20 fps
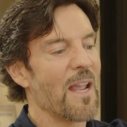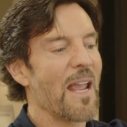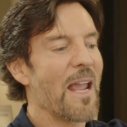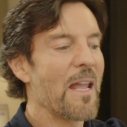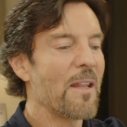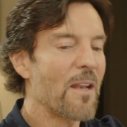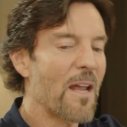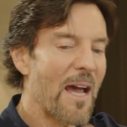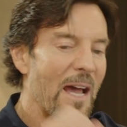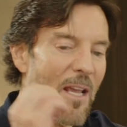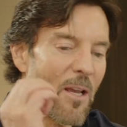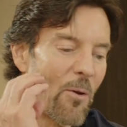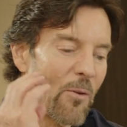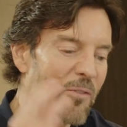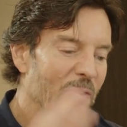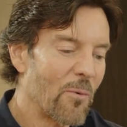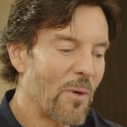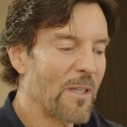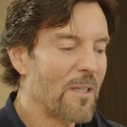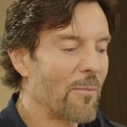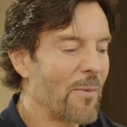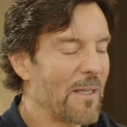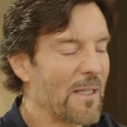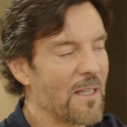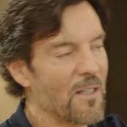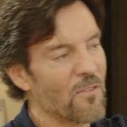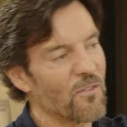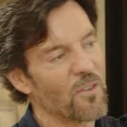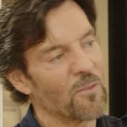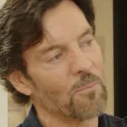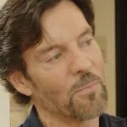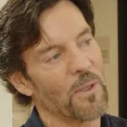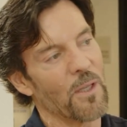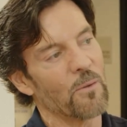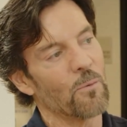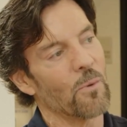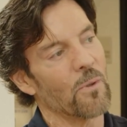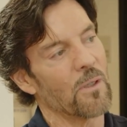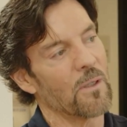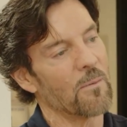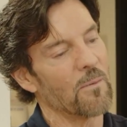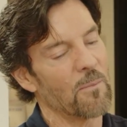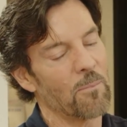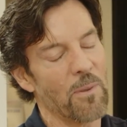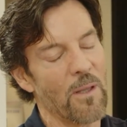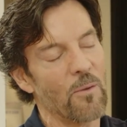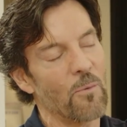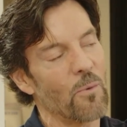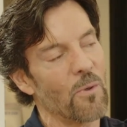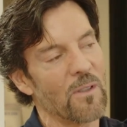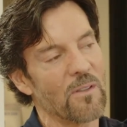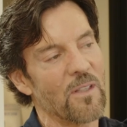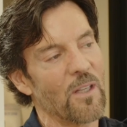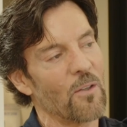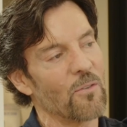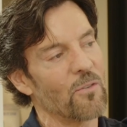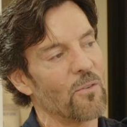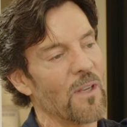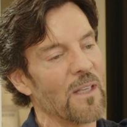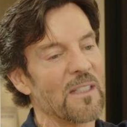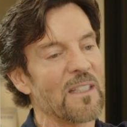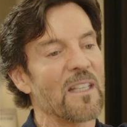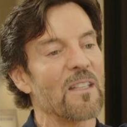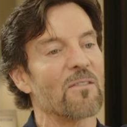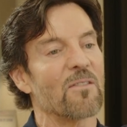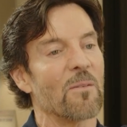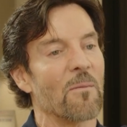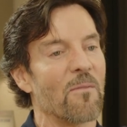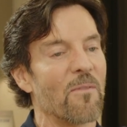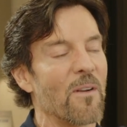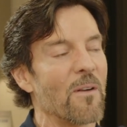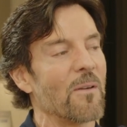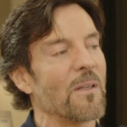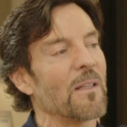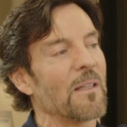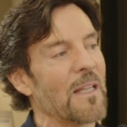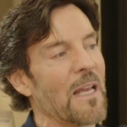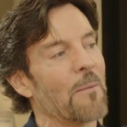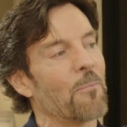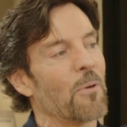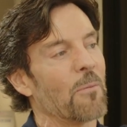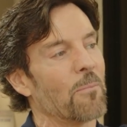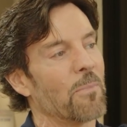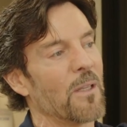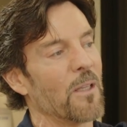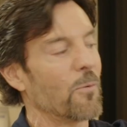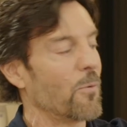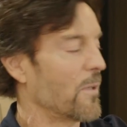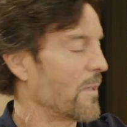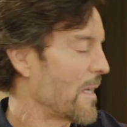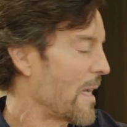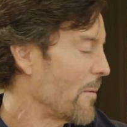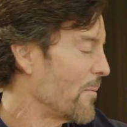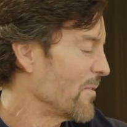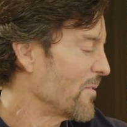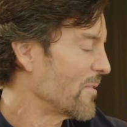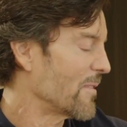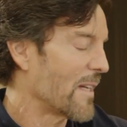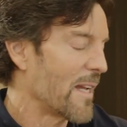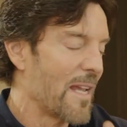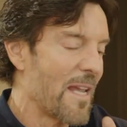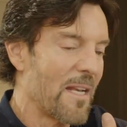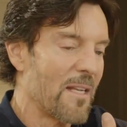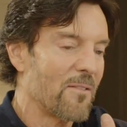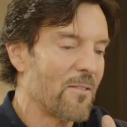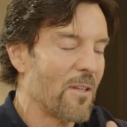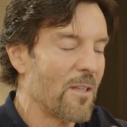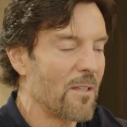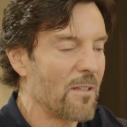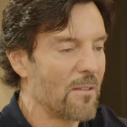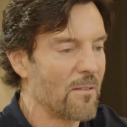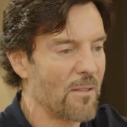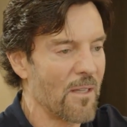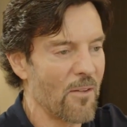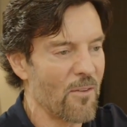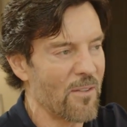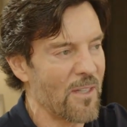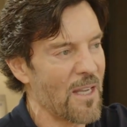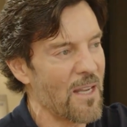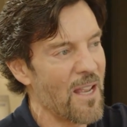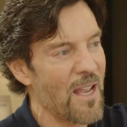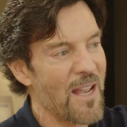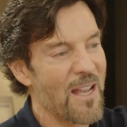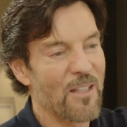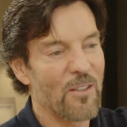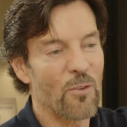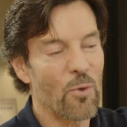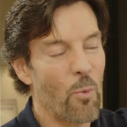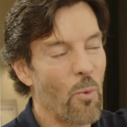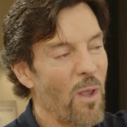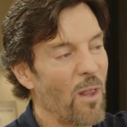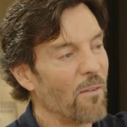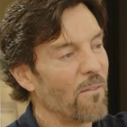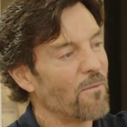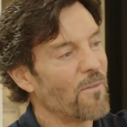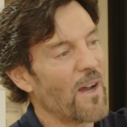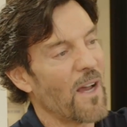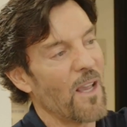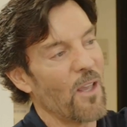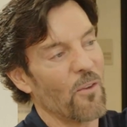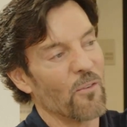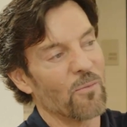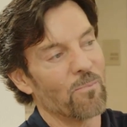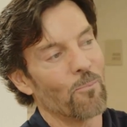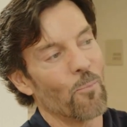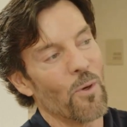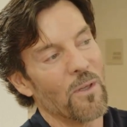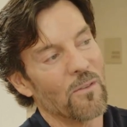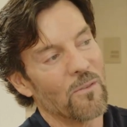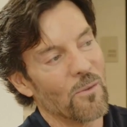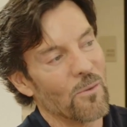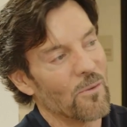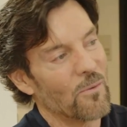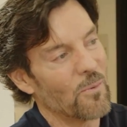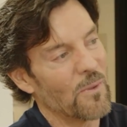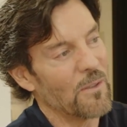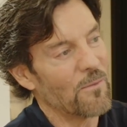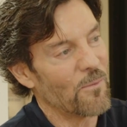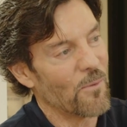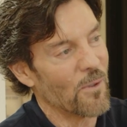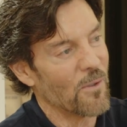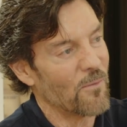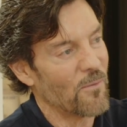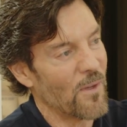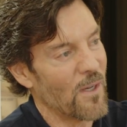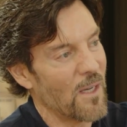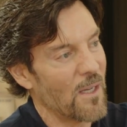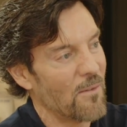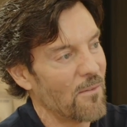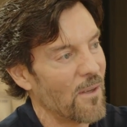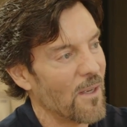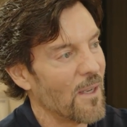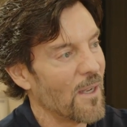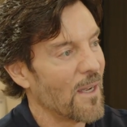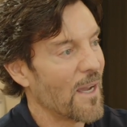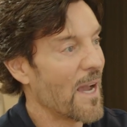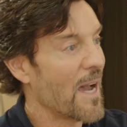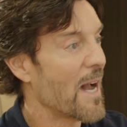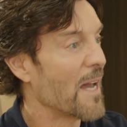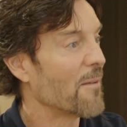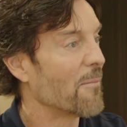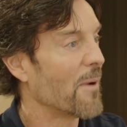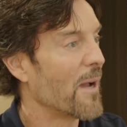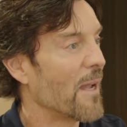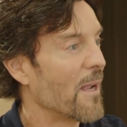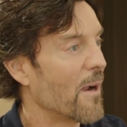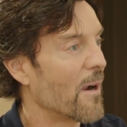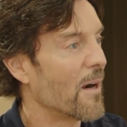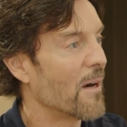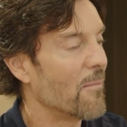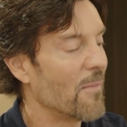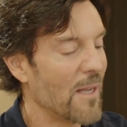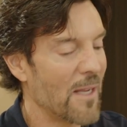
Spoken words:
And I also recommend getting some blood work. Blood work tells you, and get some very elaborate blood work. I had it done the other day, 12 vials, 1, 2, 3, 4, 5, out of my arm.